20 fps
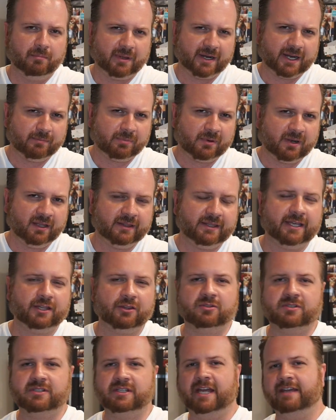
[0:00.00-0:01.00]
But I brought
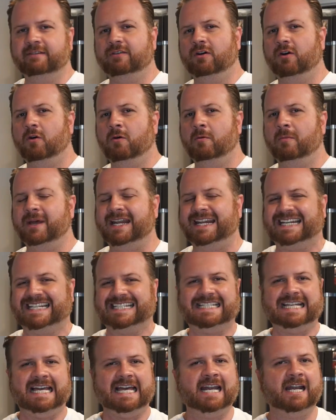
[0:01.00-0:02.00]
Dedo's knife home and I
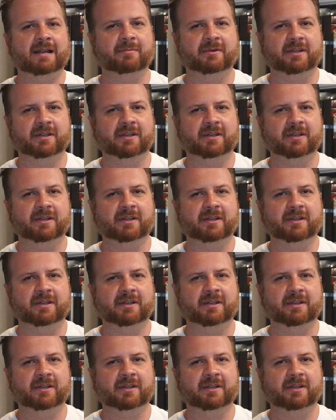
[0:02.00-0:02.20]
decided I'm